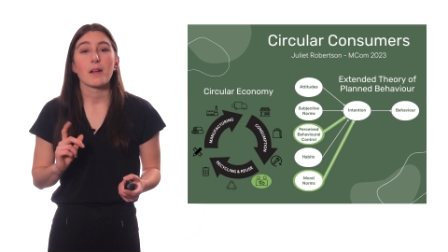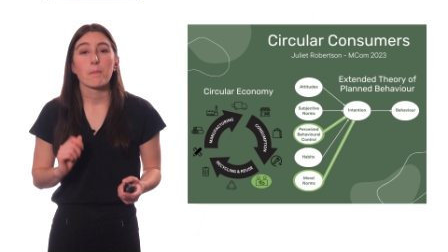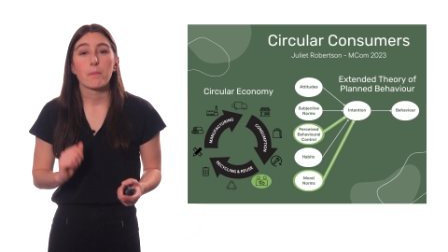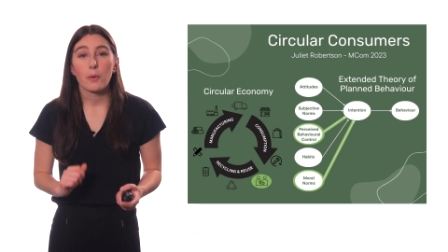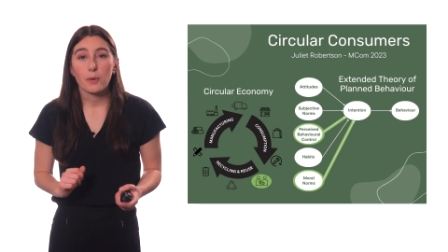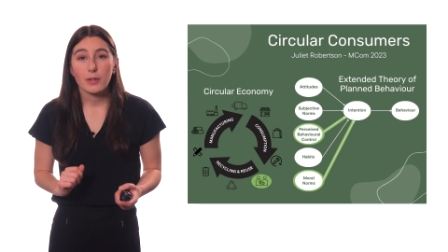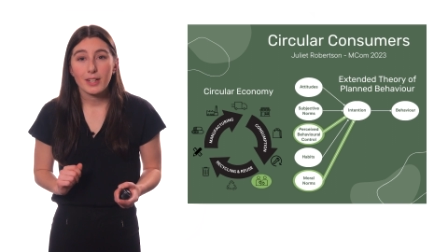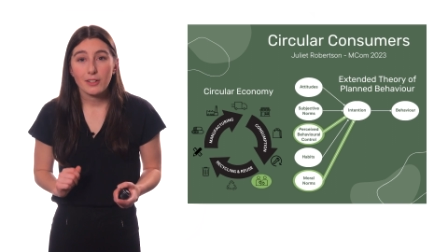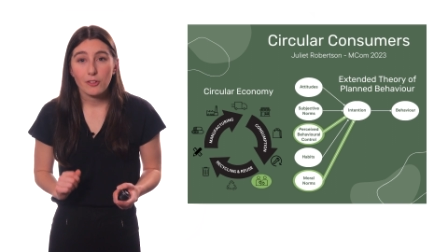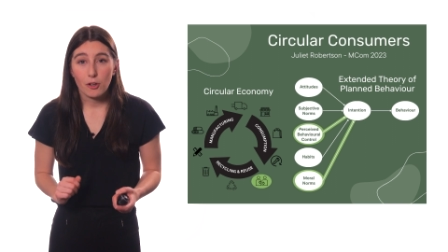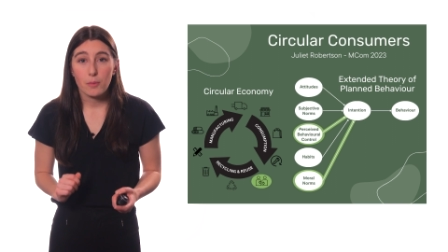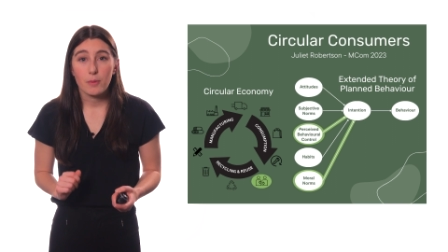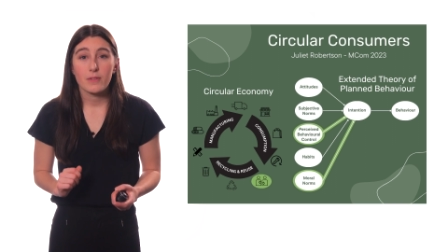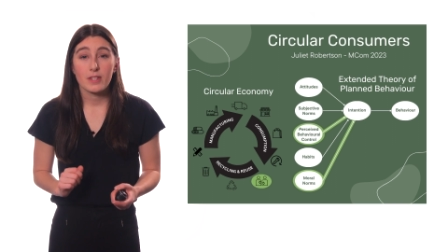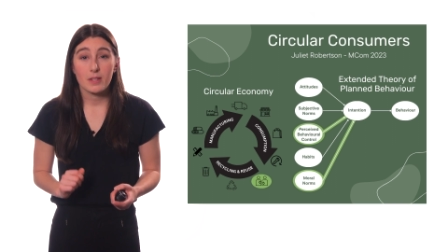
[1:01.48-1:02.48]
important
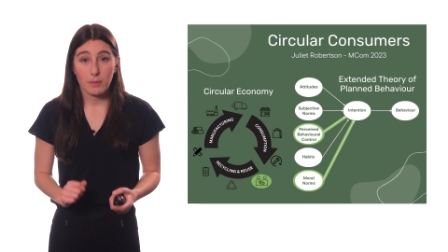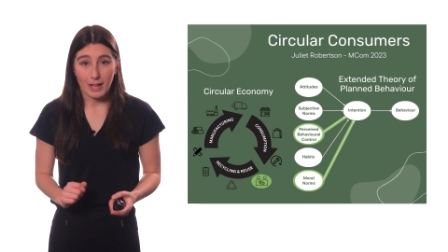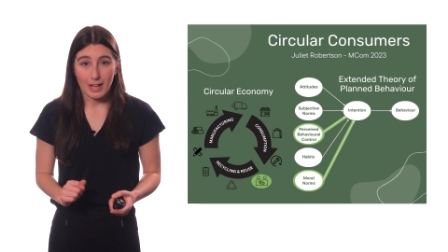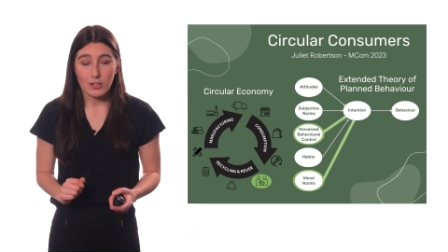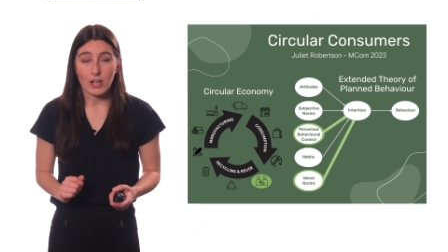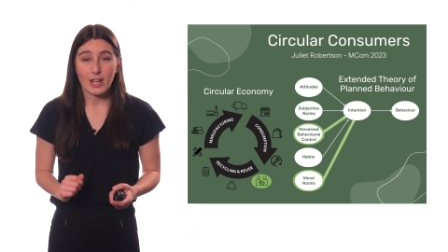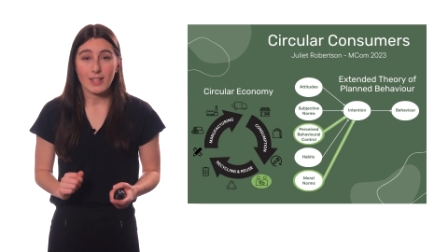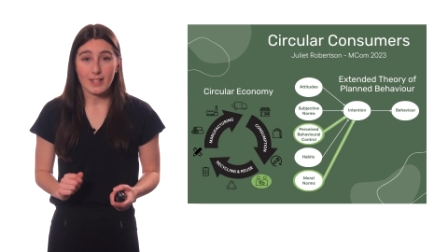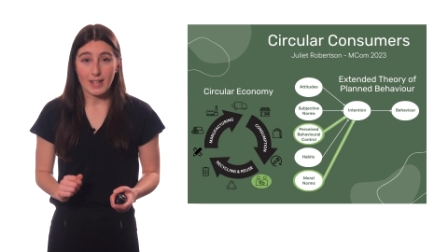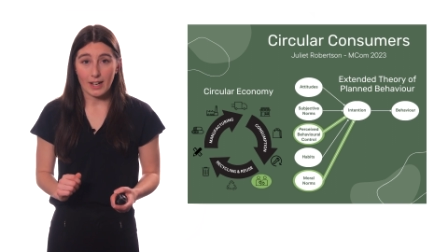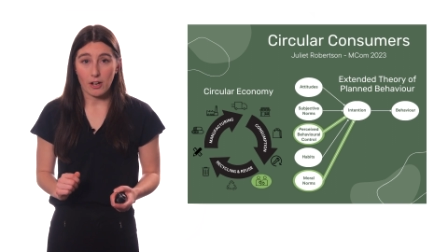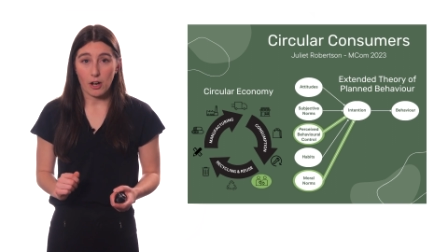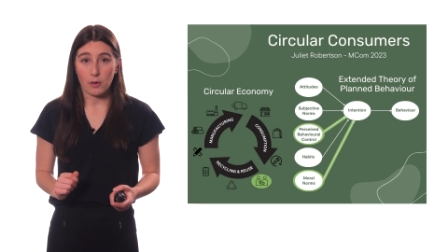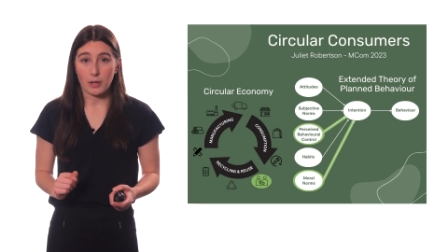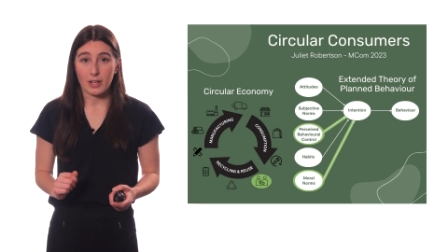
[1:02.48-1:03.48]
group of supply chain
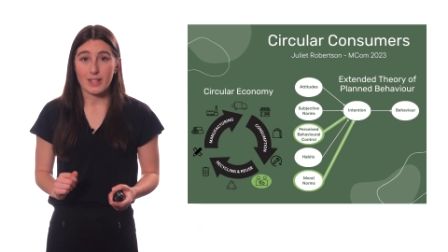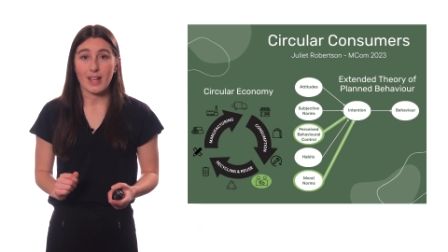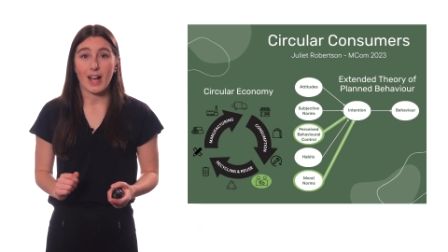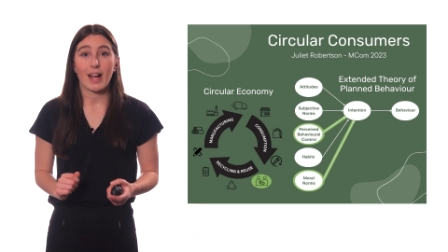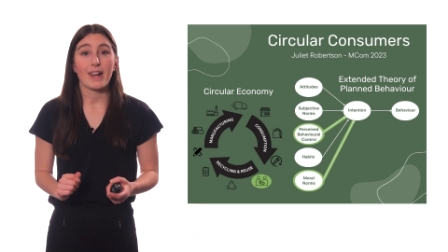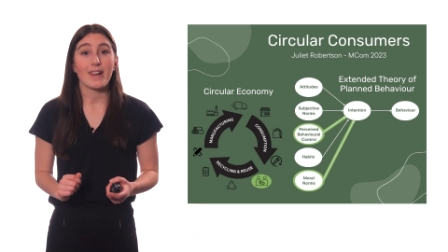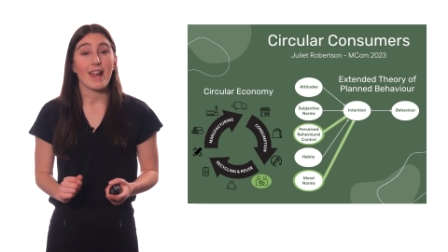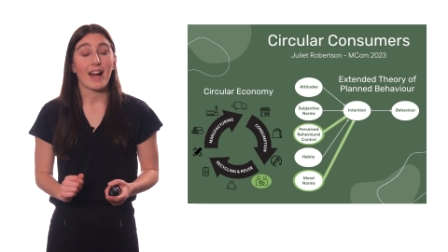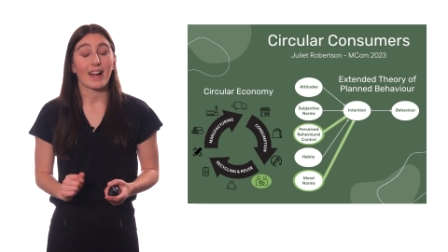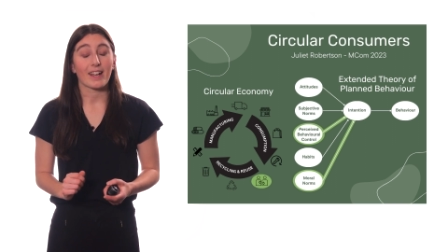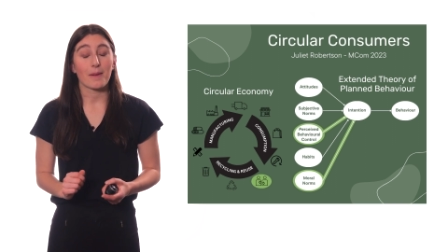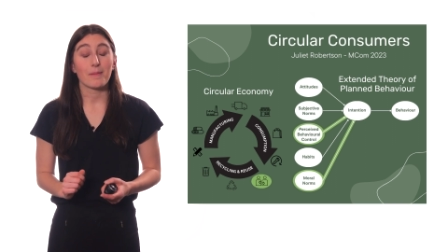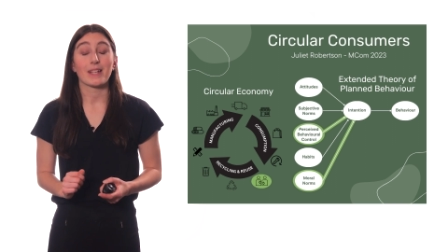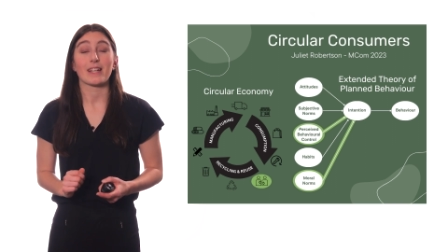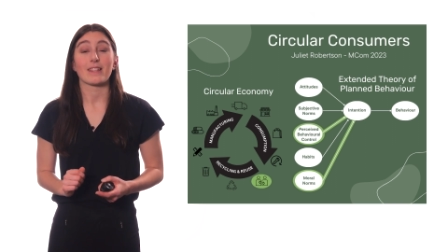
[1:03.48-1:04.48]
stakeholders are now
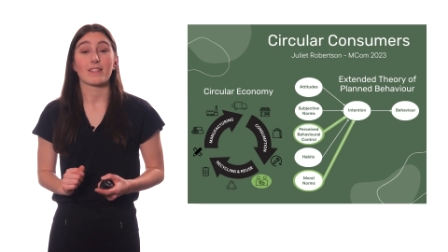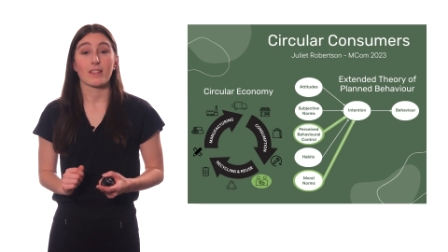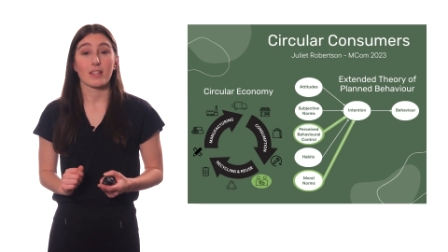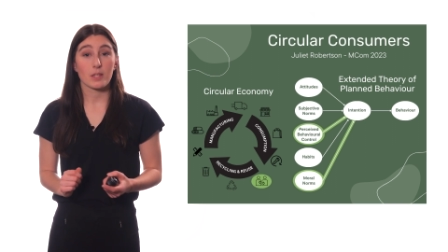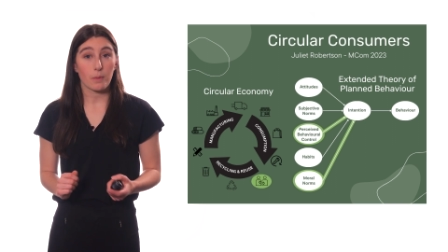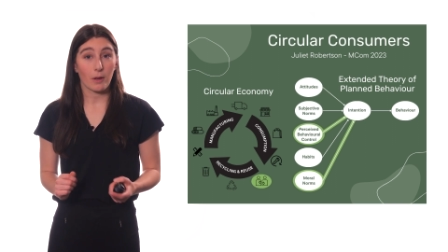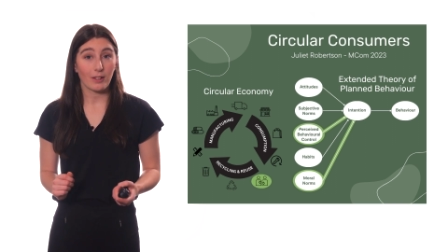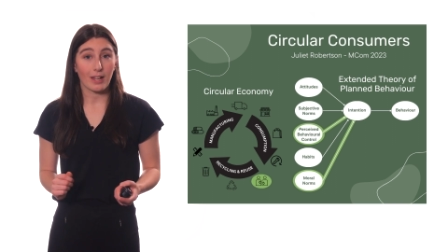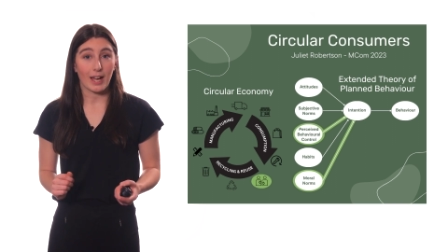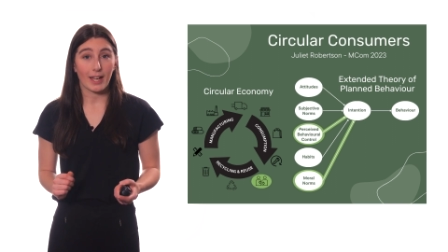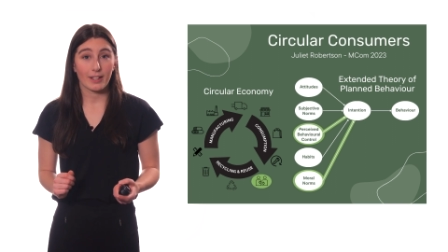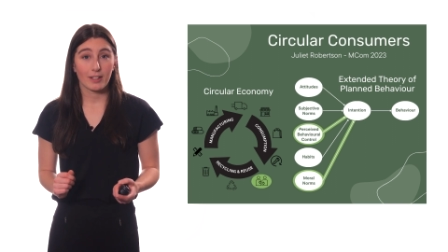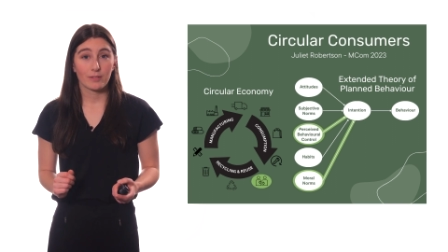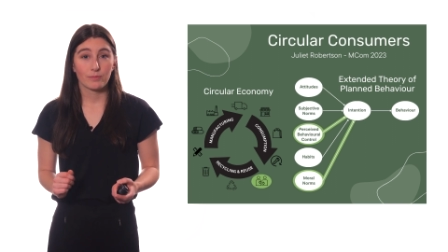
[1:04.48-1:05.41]
coming into the spotlight.